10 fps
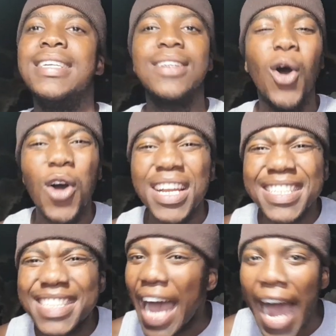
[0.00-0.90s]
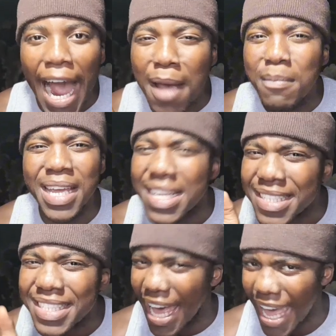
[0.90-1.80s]
only time can
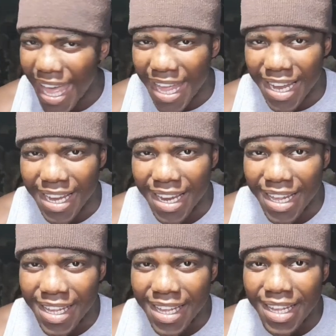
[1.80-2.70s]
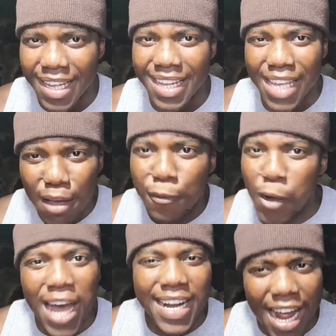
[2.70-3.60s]
tell if we
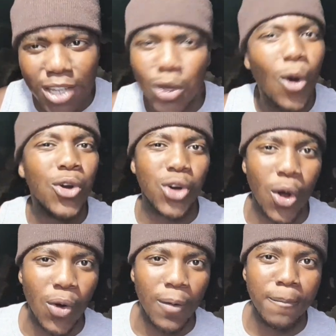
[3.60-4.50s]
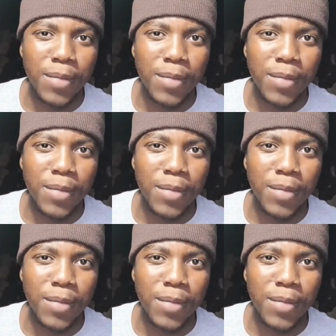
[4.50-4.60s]
are right or wrong.